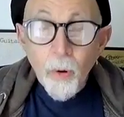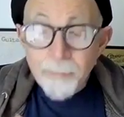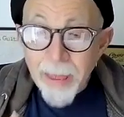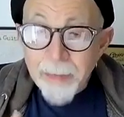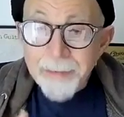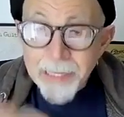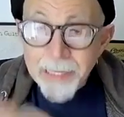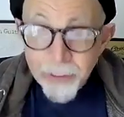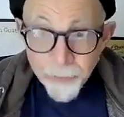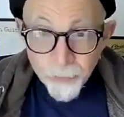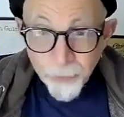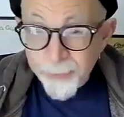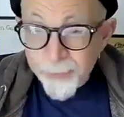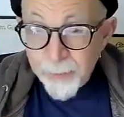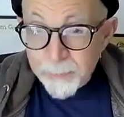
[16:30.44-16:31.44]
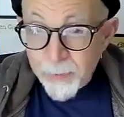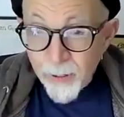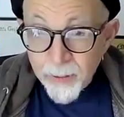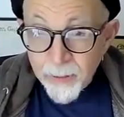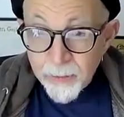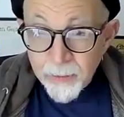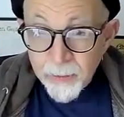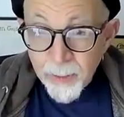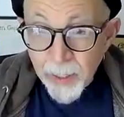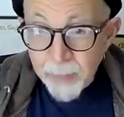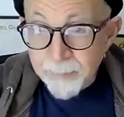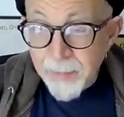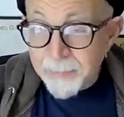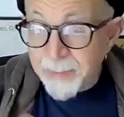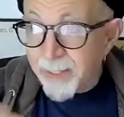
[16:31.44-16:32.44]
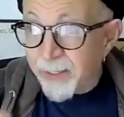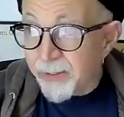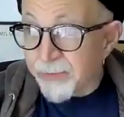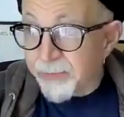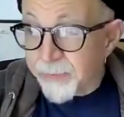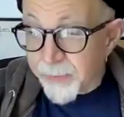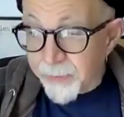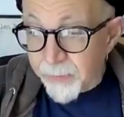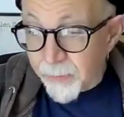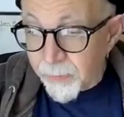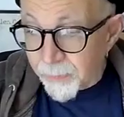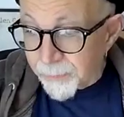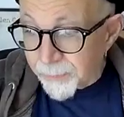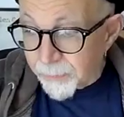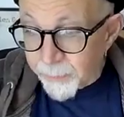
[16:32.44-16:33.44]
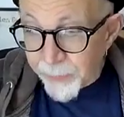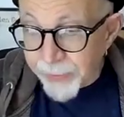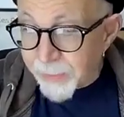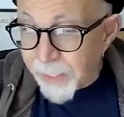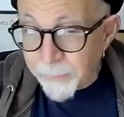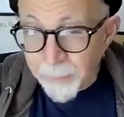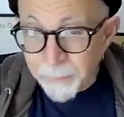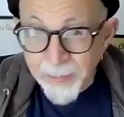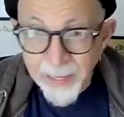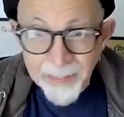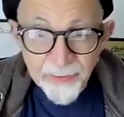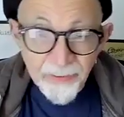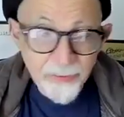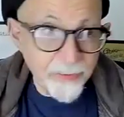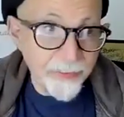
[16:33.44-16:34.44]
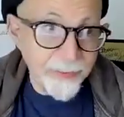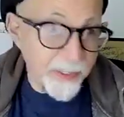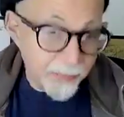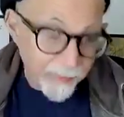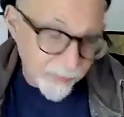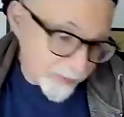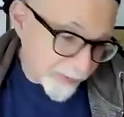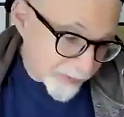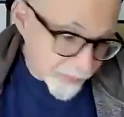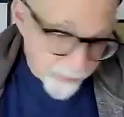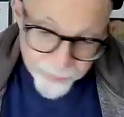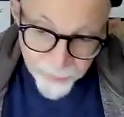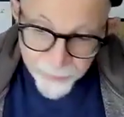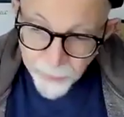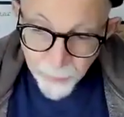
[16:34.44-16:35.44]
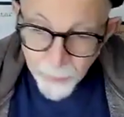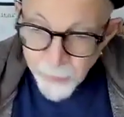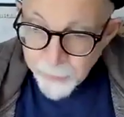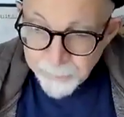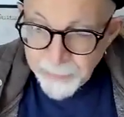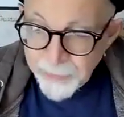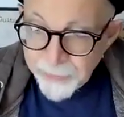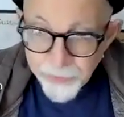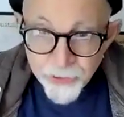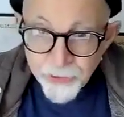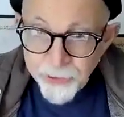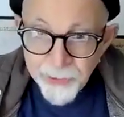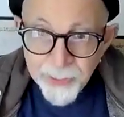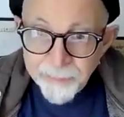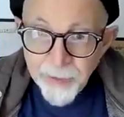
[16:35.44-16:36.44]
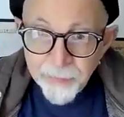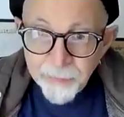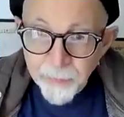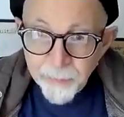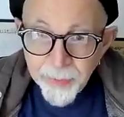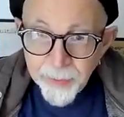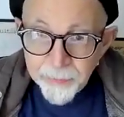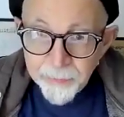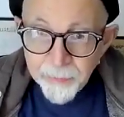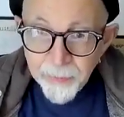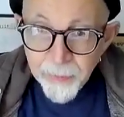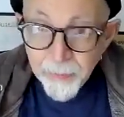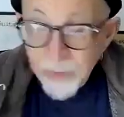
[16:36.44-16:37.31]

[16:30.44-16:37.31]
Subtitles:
or maybe he's heard the book and maybe he's read a couple pages and thinks this is the worst piece of shit I've ever read.